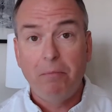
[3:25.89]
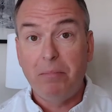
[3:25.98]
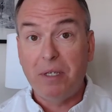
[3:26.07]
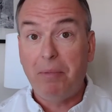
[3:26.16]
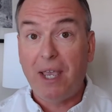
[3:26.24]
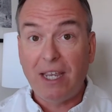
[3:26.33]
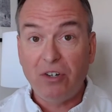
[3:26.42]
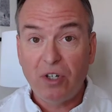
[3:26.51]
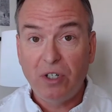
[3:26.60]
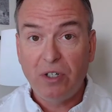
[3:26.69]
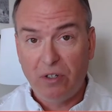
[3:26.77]
Be
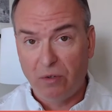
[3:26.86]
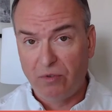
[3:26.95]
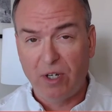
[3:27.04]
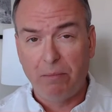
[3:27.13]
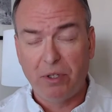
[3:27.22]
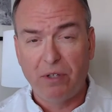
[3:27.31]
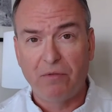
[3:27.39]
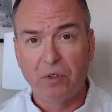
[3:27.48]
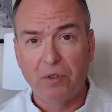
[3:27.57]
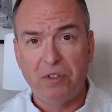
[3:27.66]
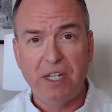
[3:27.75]
patient. Don't jump at the
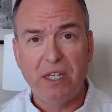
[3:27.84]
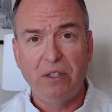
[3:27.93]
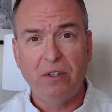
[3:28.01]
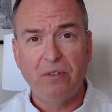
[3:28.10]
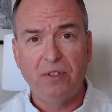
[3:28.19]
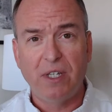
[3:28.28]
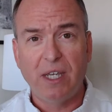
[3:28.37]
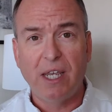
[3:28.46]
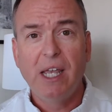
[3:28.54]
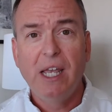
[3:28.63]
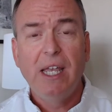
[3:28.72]
first deal you see.